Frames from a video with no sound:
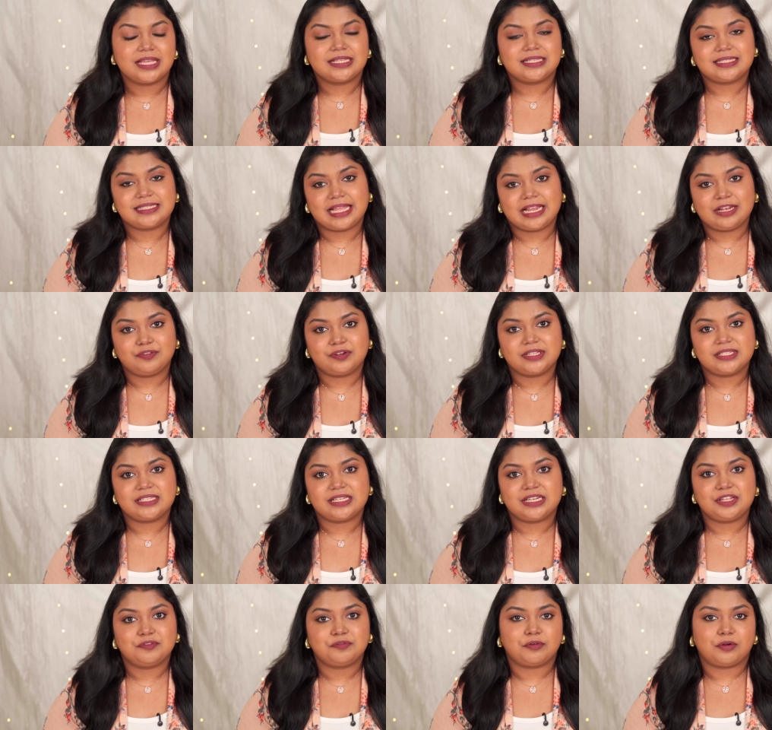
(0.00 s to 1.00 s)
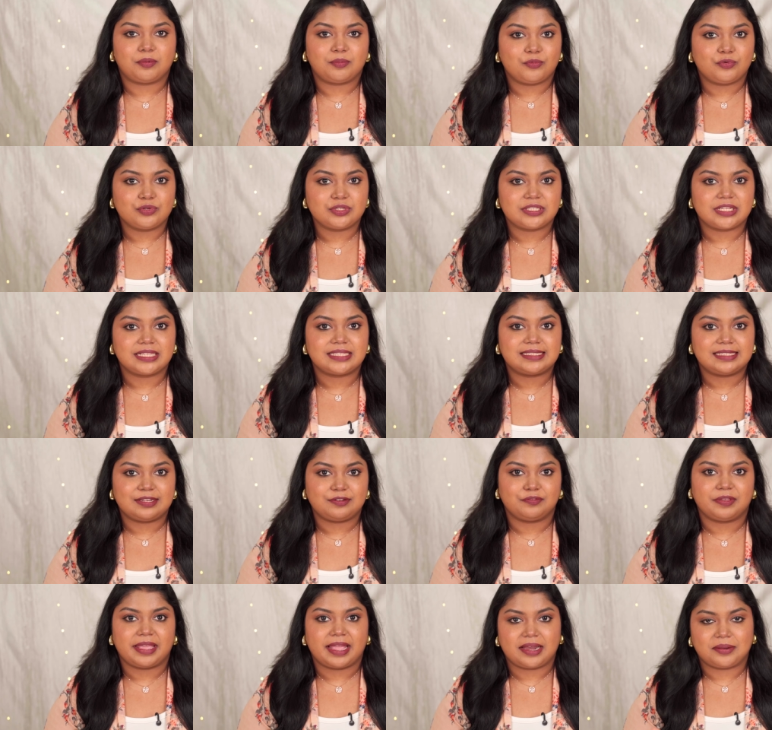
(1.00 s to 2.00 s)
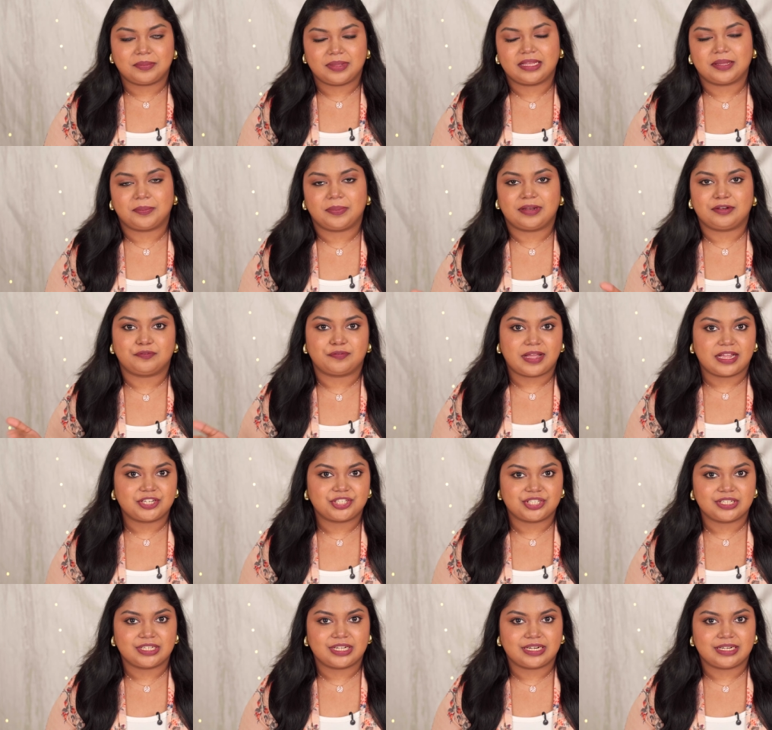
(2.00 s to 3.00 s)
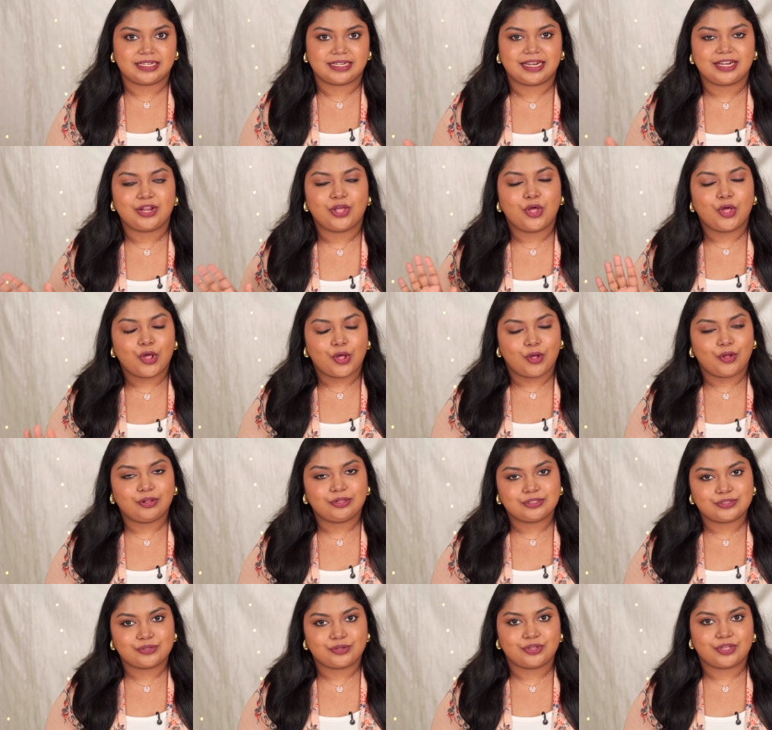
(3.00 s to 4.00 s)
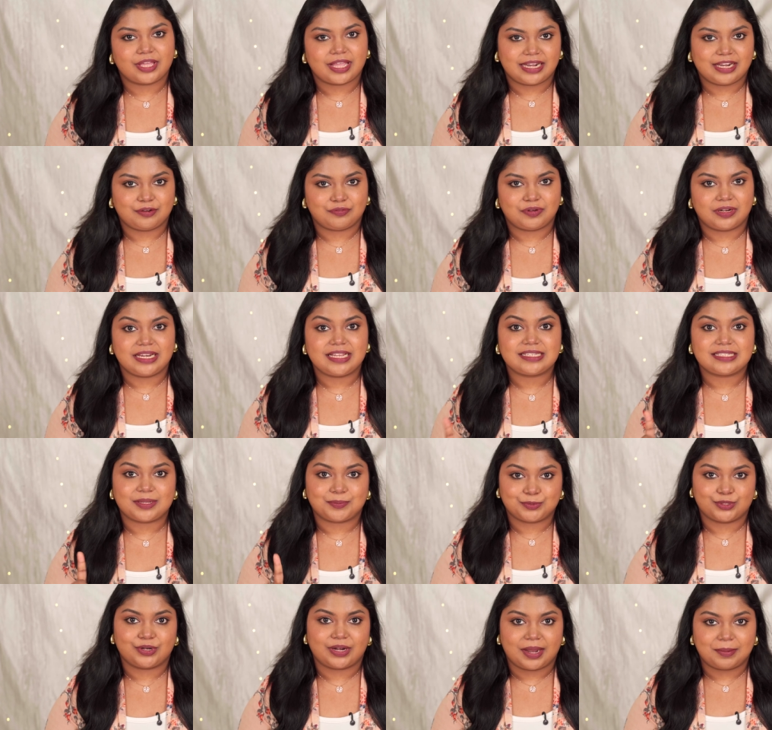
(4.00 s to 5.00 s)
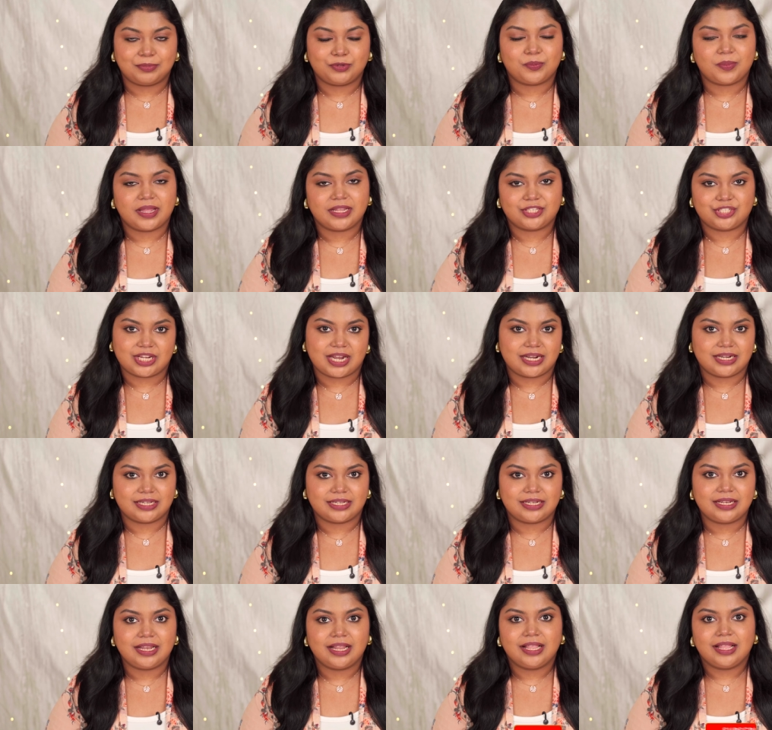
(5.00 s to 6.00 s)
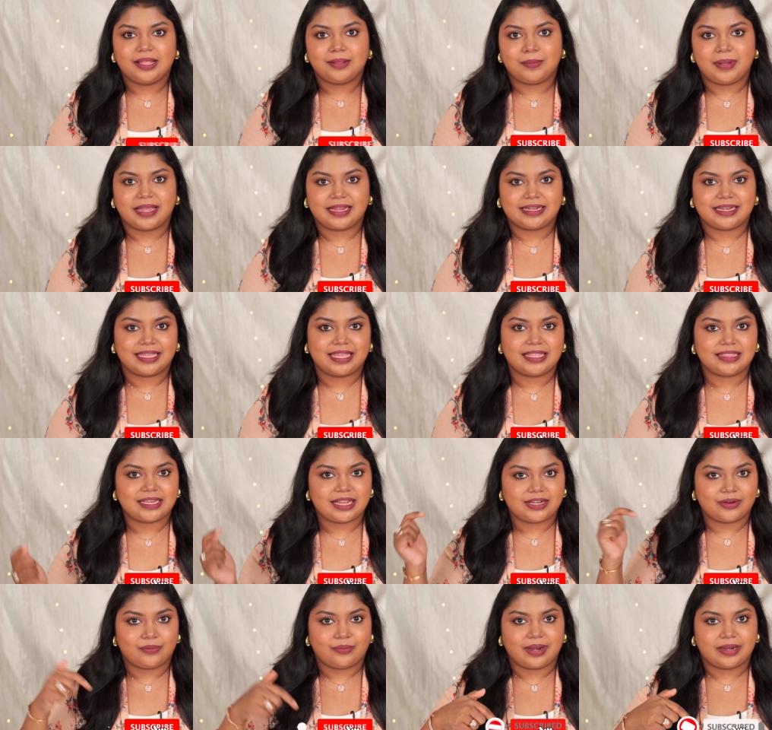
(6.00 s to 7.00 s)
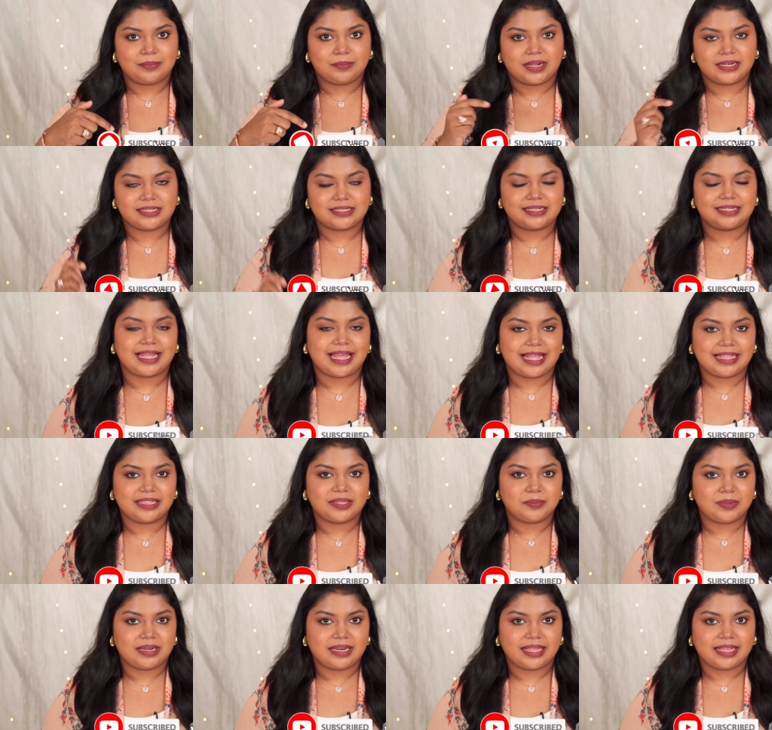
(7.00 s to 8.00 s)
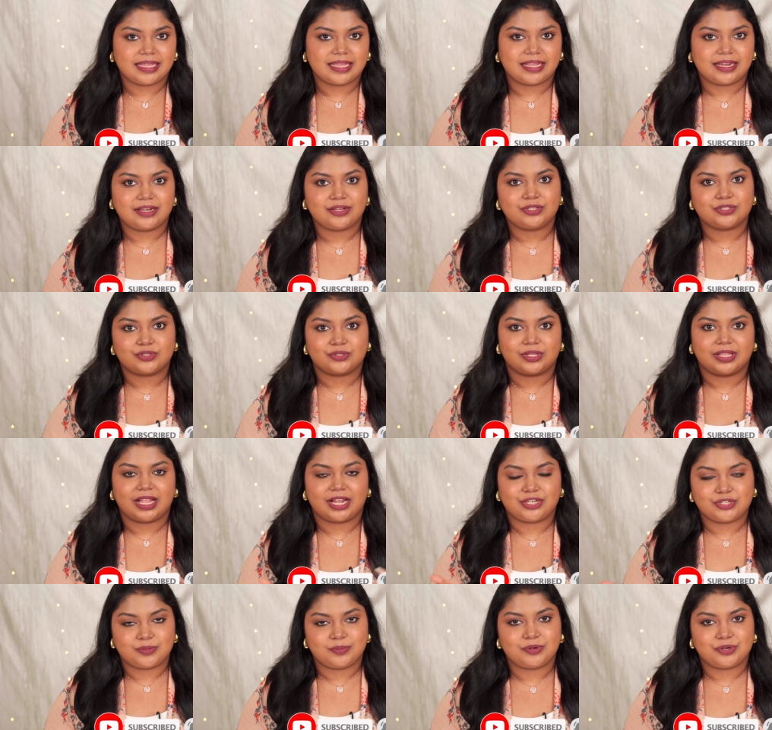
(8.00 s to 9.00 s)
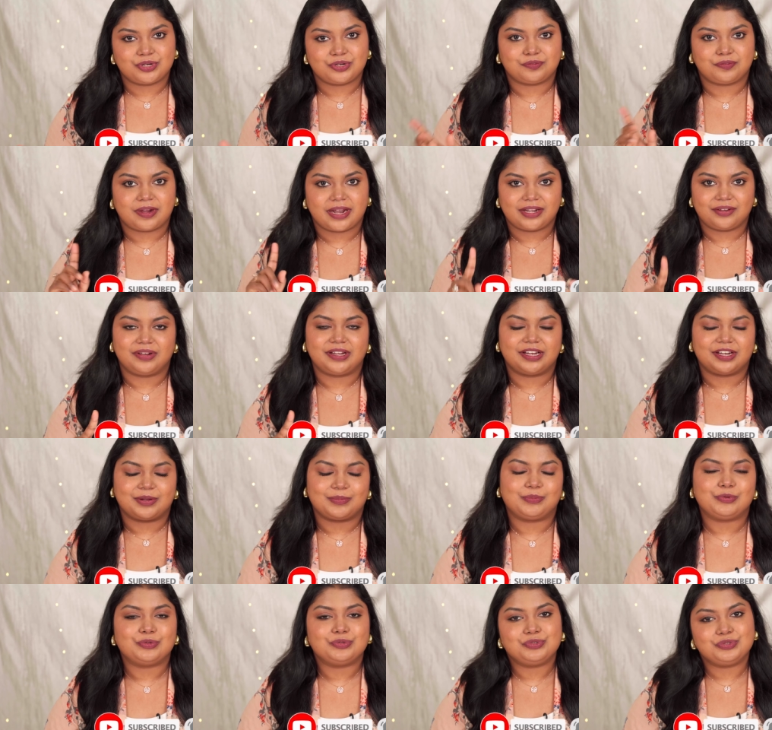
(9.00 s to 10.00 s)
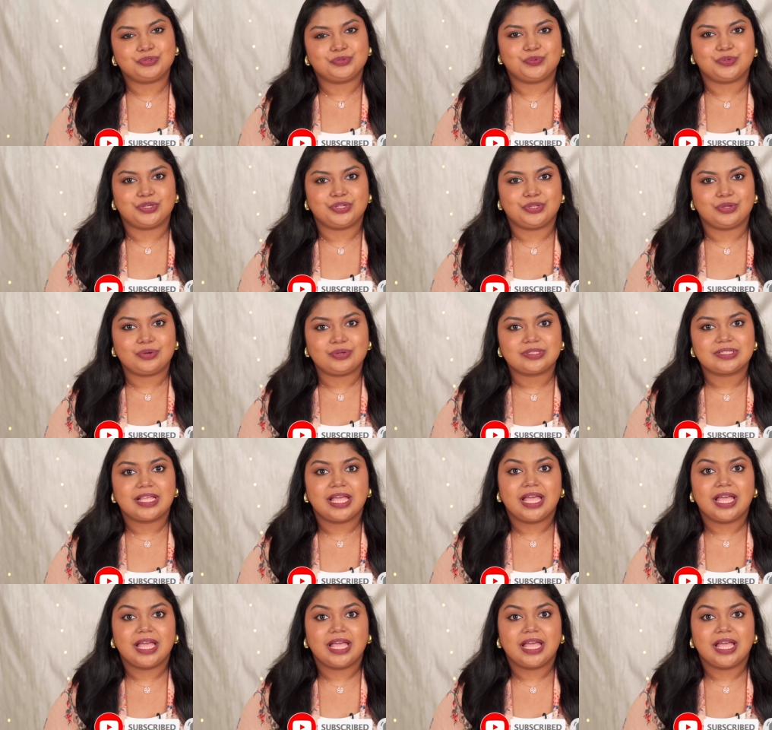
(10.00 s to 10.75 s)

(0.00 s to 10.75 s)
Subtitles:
StyleFitwithjanu for more such self-care, makeup and fashion content. Also, you can definitely subscribe to my channel by clicking that red button and the bell icon so that you'll be notified when I upload new videos.